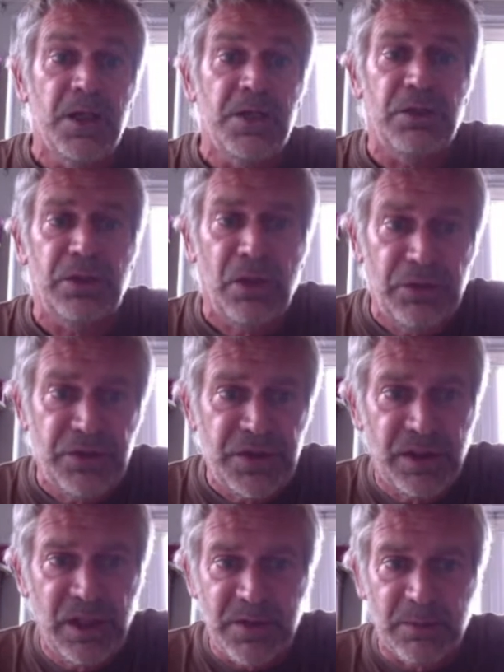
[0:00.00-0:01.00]
So
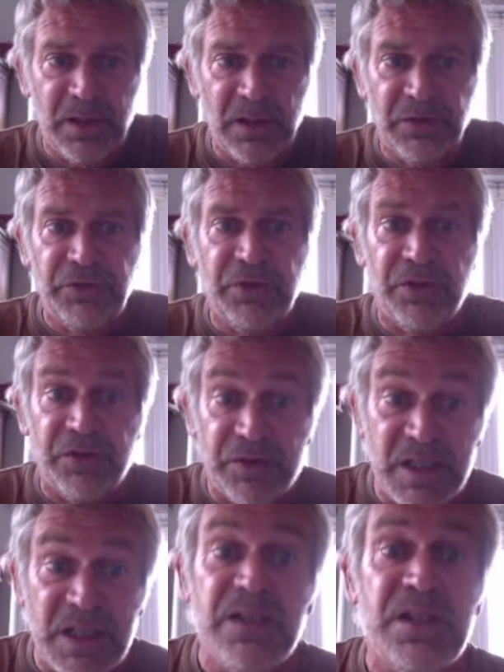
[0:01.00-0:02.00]
non-synaptic
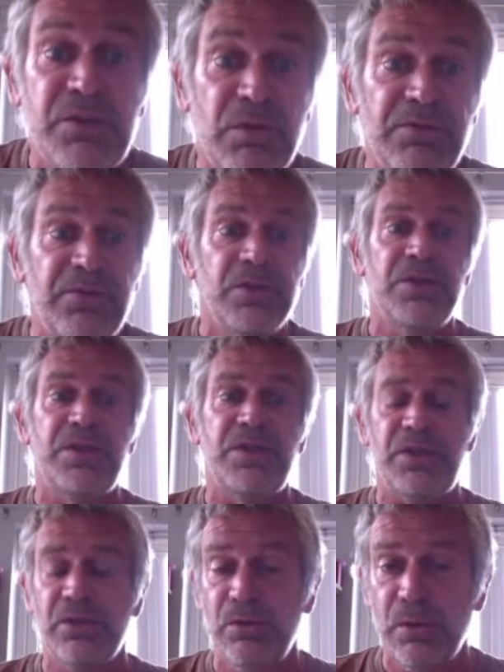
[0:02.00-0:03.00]
plasticity, this refers
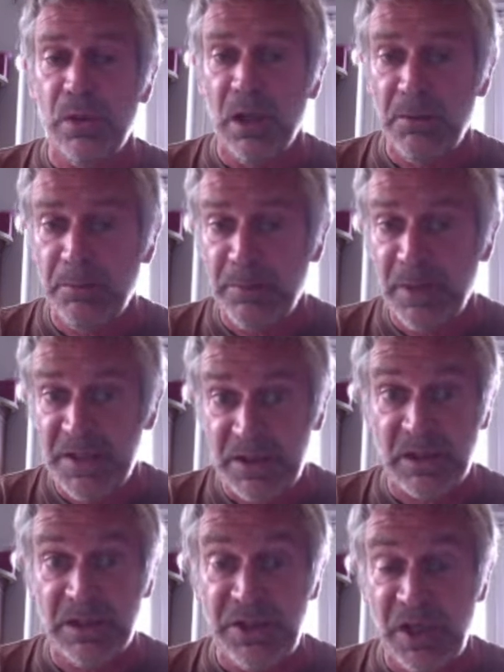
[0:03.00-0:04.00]
to
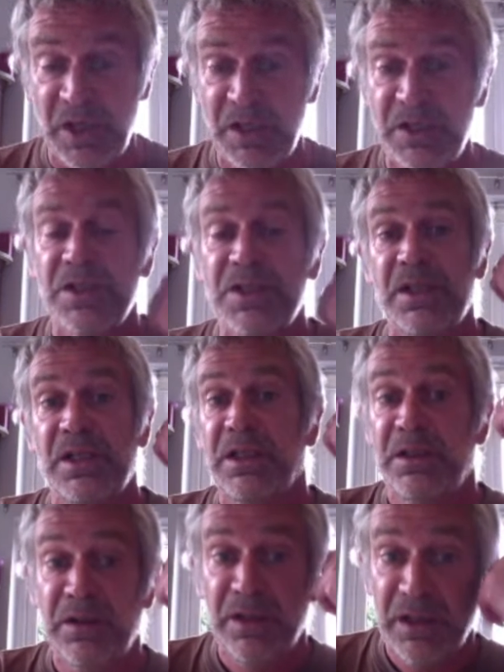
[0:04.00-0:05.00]
basically changes
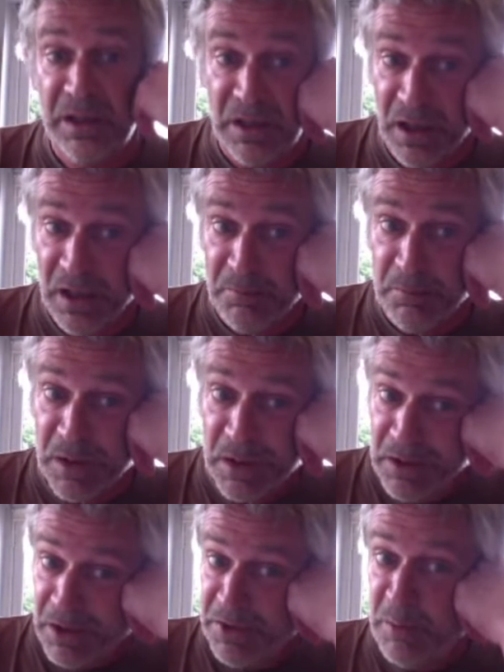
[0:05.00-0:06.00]
in the
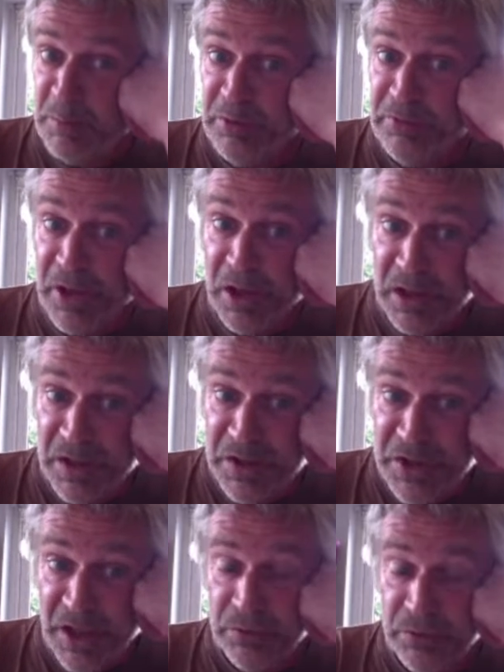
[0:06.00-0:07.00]
number of ion
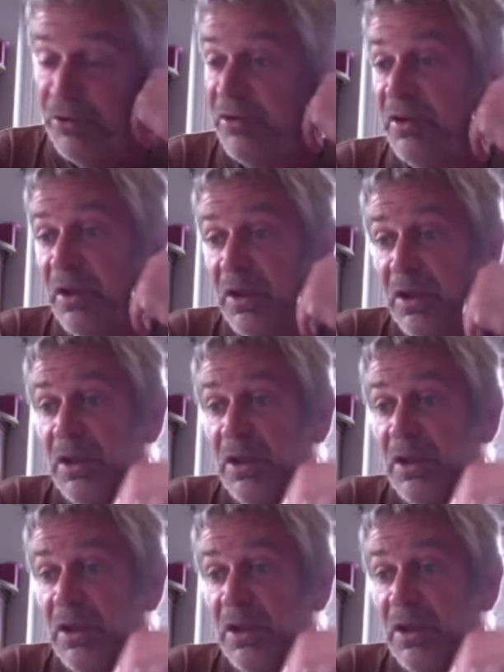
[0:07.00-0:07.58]
channels